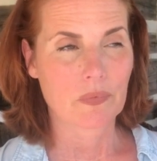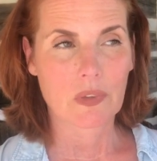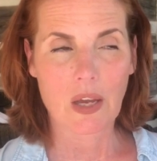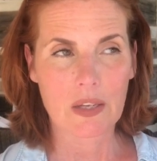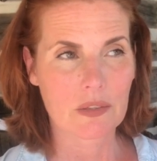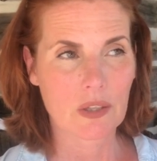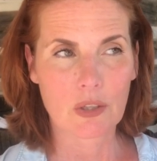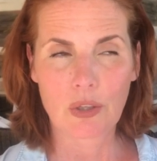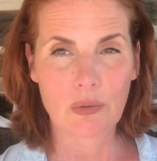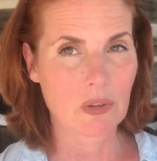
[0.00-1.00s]
God is
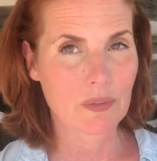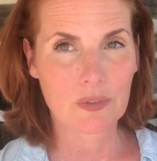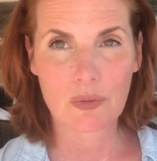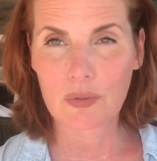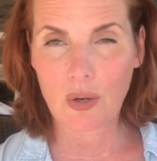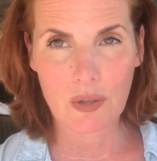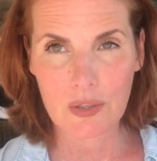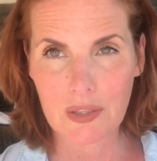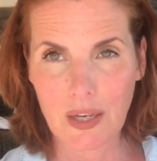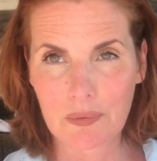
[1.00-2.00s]
sending you love notes all
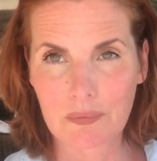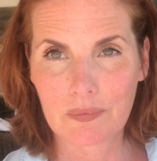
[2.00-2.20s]
the time.